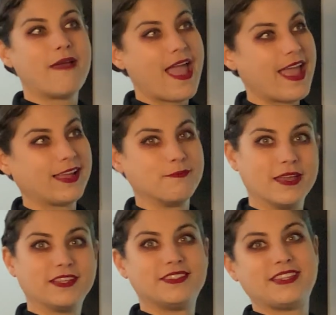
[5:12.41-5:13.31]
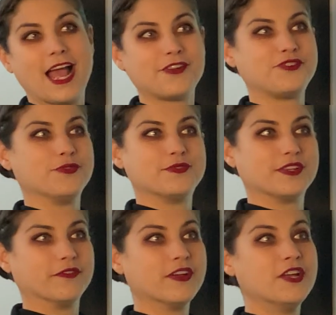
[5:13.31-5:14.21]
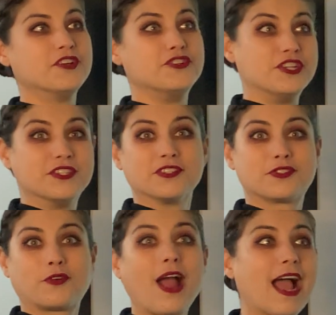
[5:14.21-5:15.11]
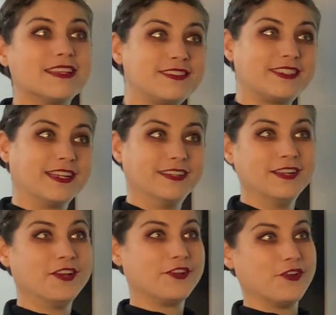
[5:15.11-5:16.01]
make big statues of Jesus Christ and,